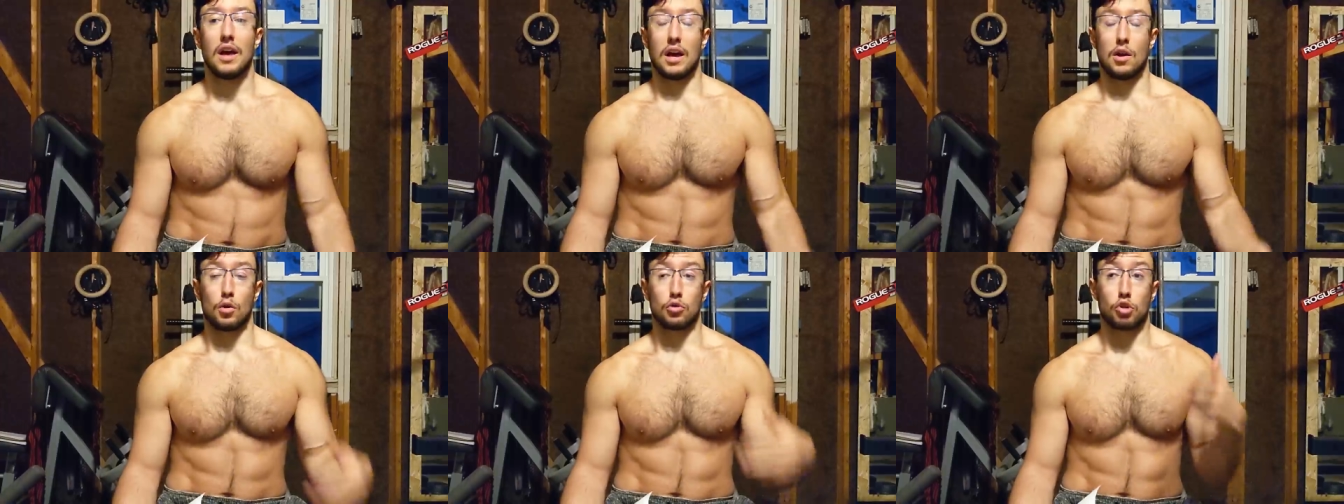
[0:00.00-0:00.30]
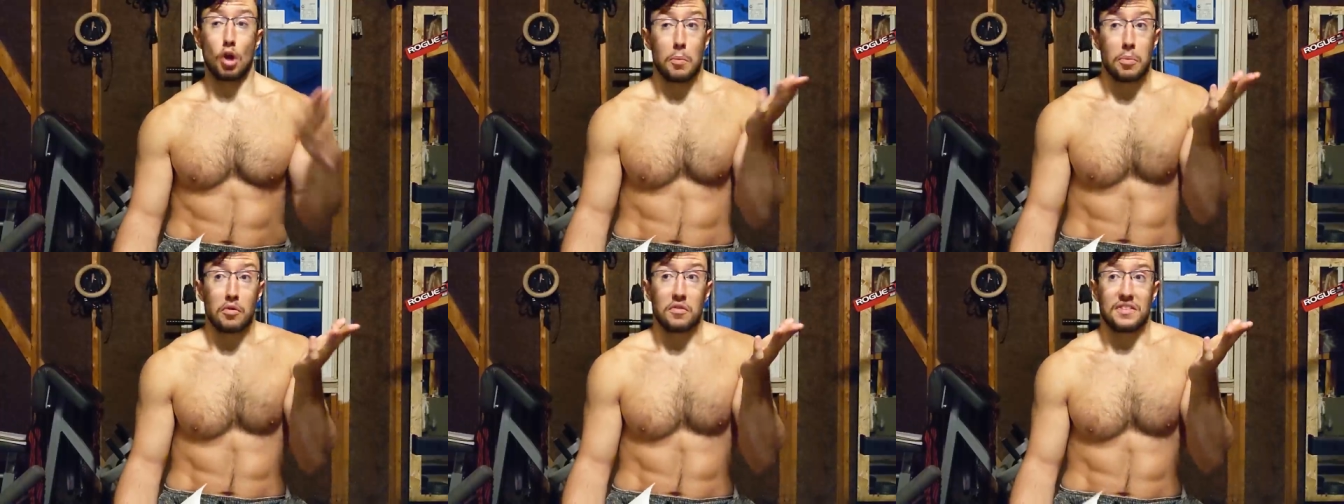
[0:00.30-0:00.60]
And
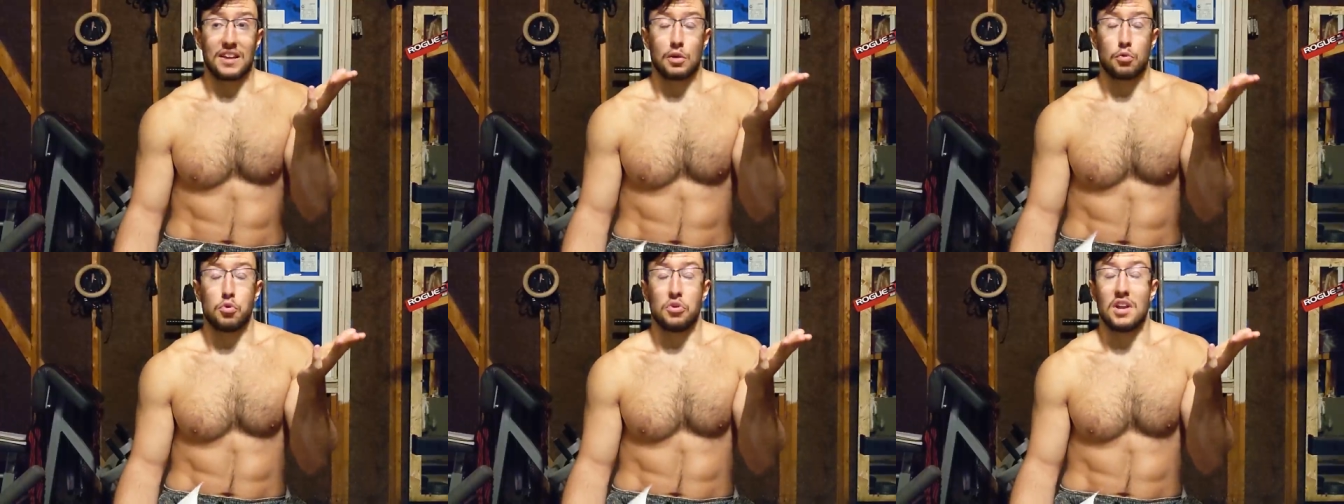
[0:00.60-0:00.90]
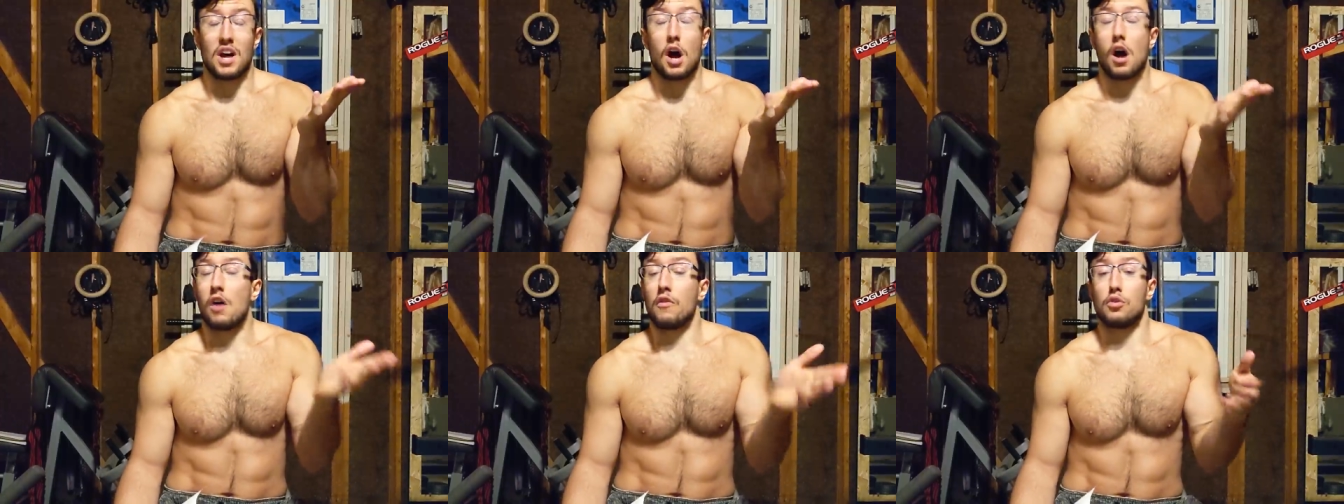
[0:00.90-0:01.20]
on top of that,
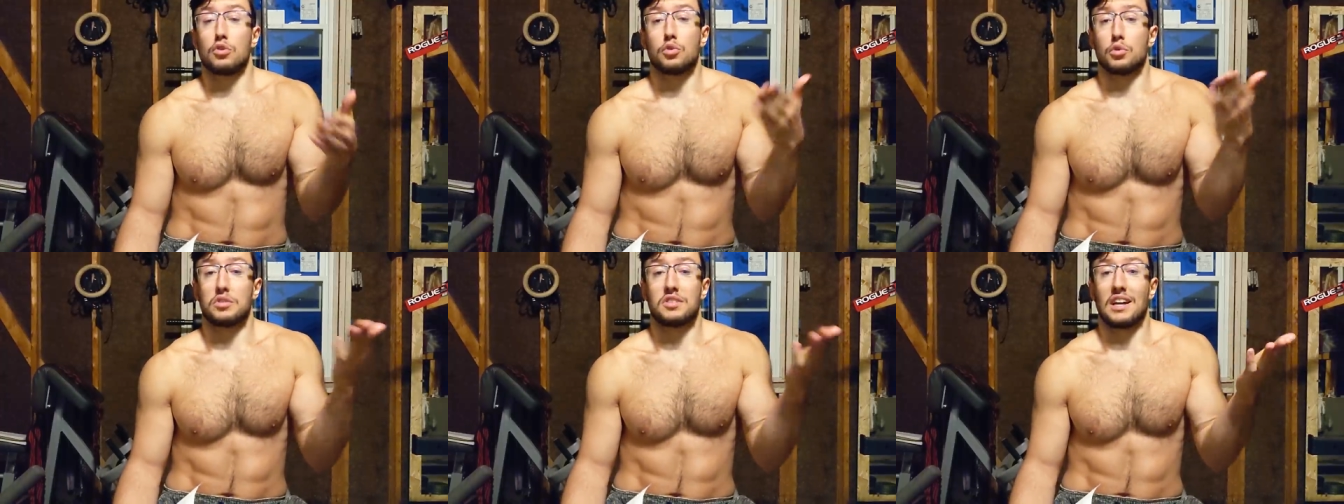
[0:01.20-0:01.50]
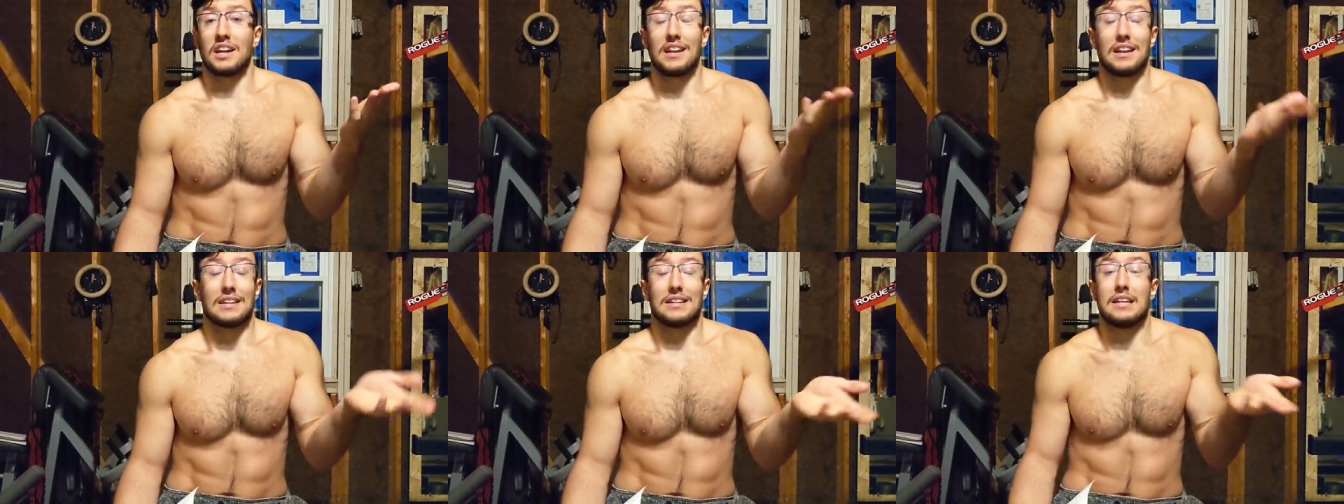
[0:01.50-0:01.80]
we now have a
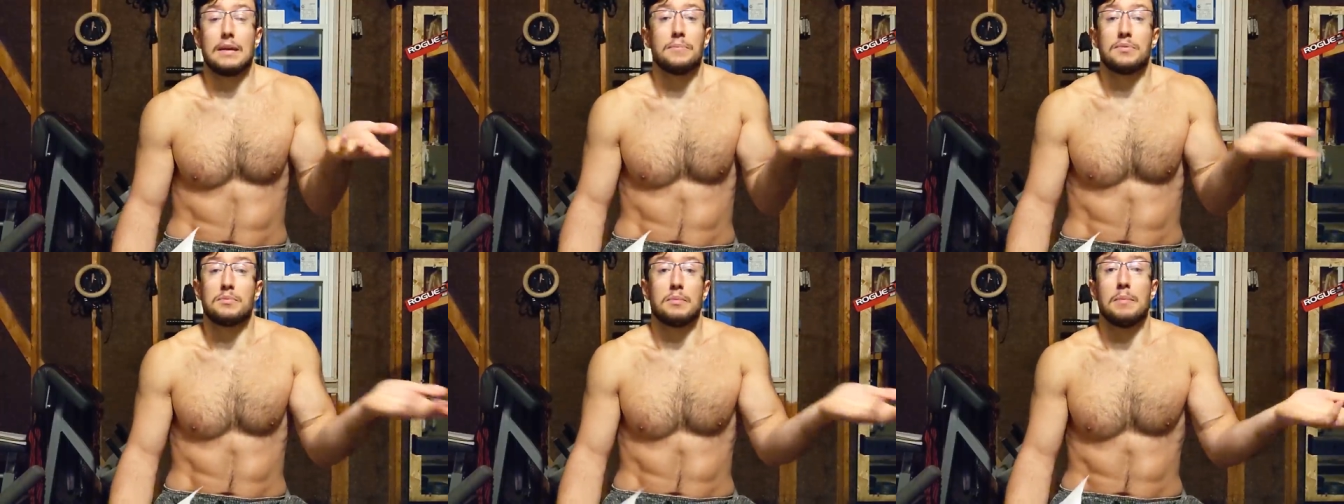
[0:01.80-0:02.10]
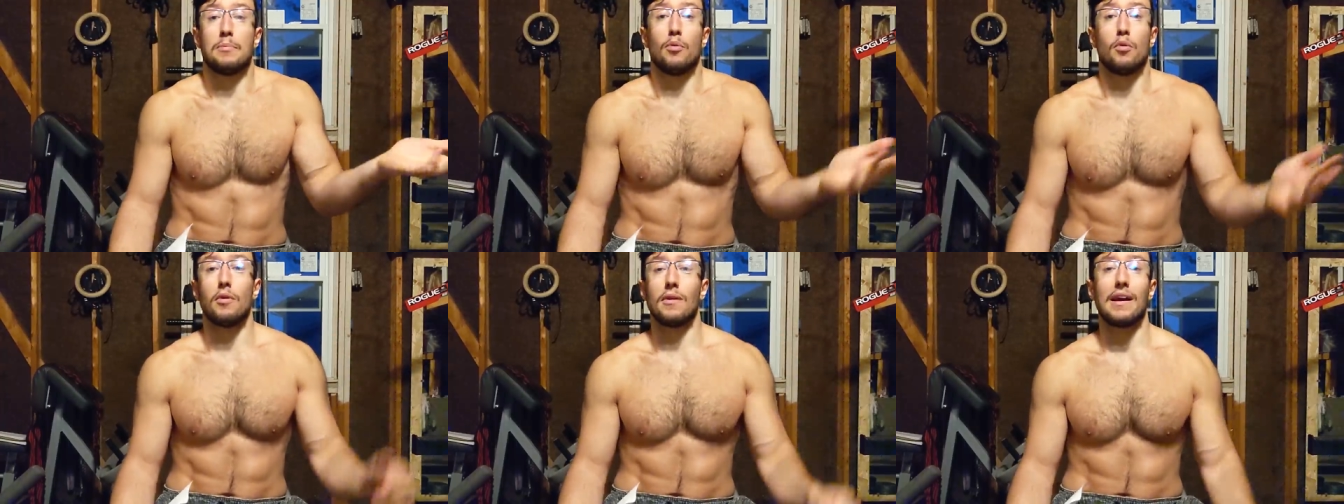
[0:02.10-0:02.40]
society that keeps
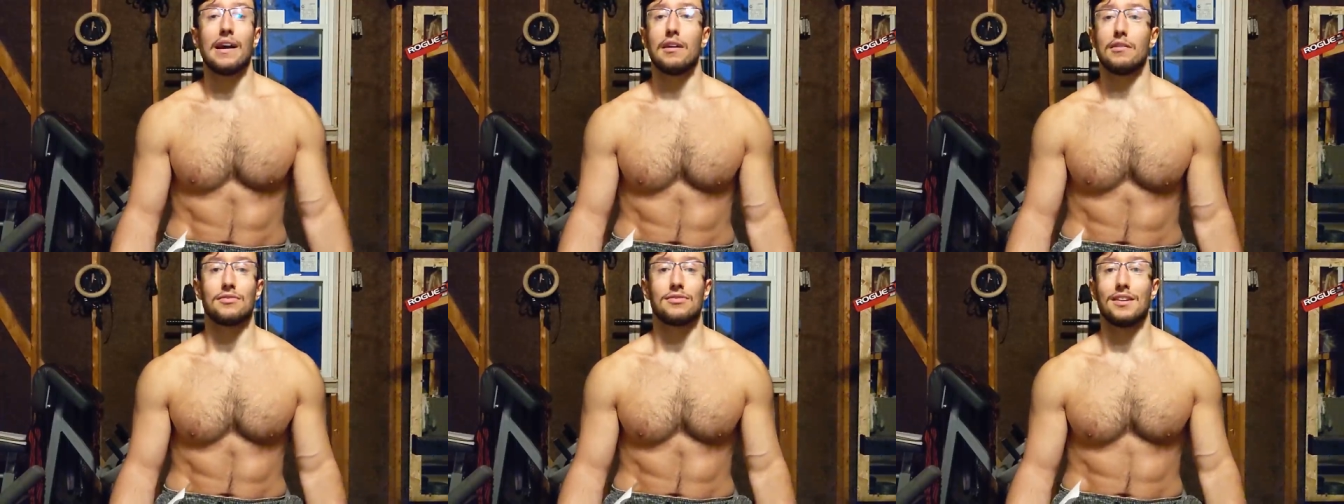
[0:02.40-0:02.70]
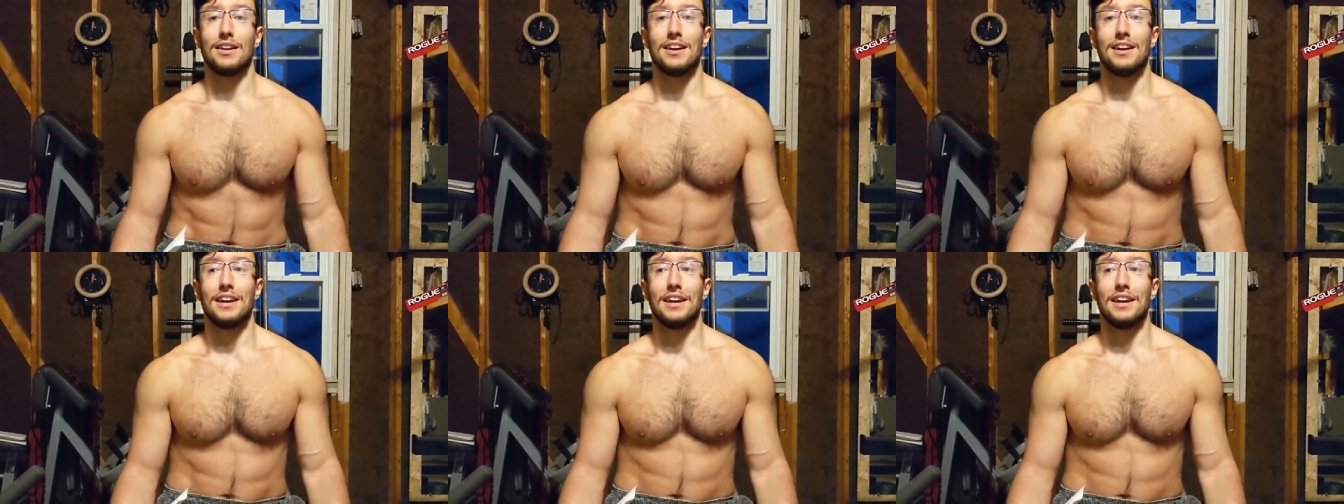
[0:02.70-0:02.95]
people alive.